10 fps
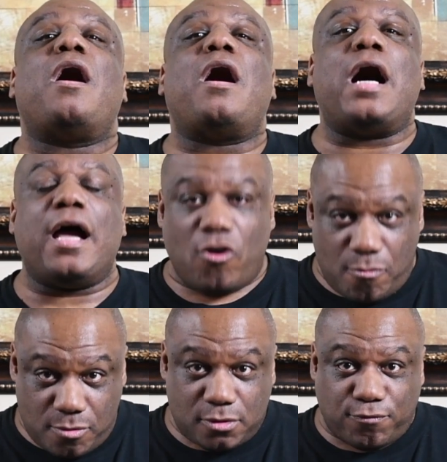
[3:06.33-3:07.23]
I
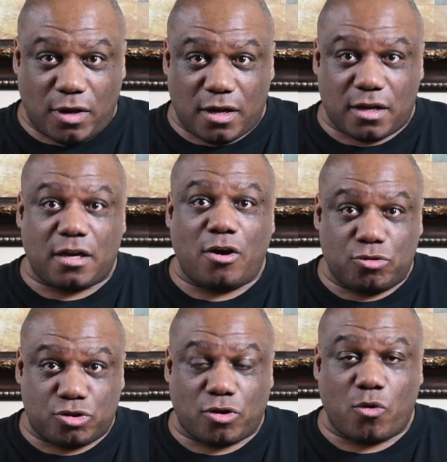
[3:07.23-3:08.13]
almost flunked
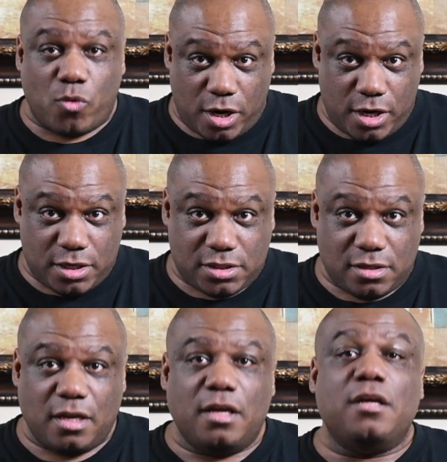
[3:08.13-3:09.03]
culture awareness.